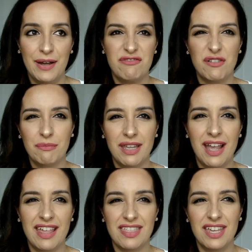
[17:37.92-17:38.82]
for me,
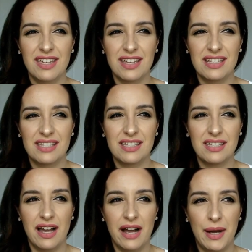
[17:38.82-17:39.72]
I think it's
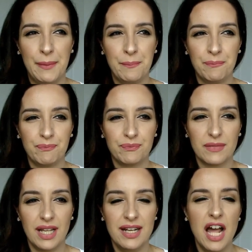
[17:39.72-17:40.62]

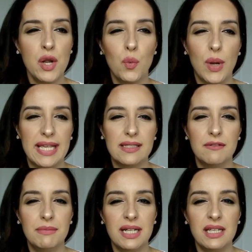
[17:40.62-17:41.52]
not a waste of
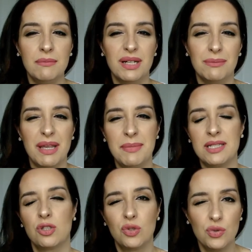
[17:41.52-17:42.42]
money, but maybe
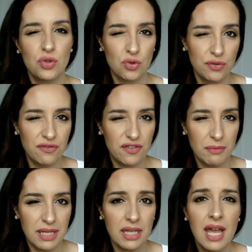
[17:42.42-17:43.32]
it's too soon for
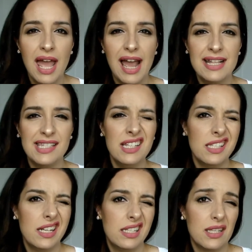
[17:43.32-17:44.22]
me. And since
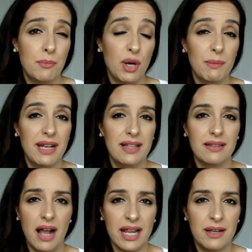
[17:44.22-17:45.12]
it is a permanent
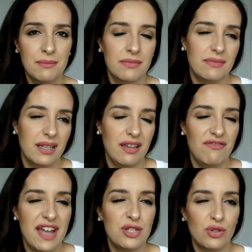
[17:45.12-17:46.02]
item,
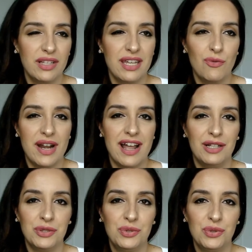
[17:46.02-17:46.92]
eventually when
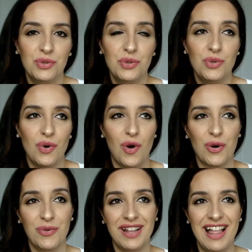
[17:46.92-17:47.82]
I'll do, or
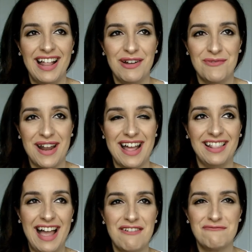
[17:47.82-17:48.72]
when I'll
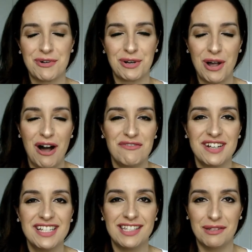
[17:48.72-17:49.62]
have more
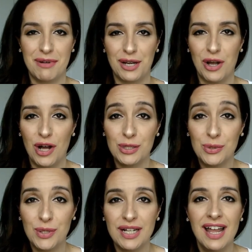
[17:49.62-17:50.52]
confidence in my
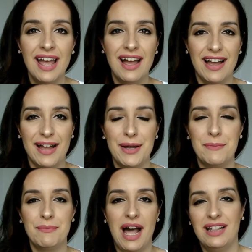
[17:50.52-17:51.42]
contour,
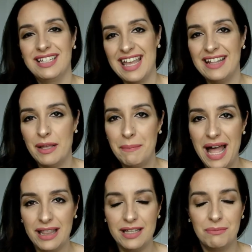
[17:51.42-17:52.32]
I'll get the
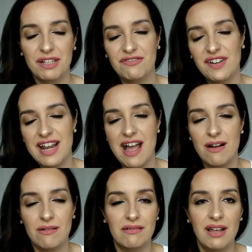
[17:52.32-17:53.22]
palette, but for
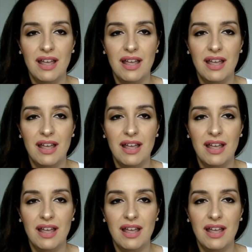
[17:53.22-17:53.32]
now,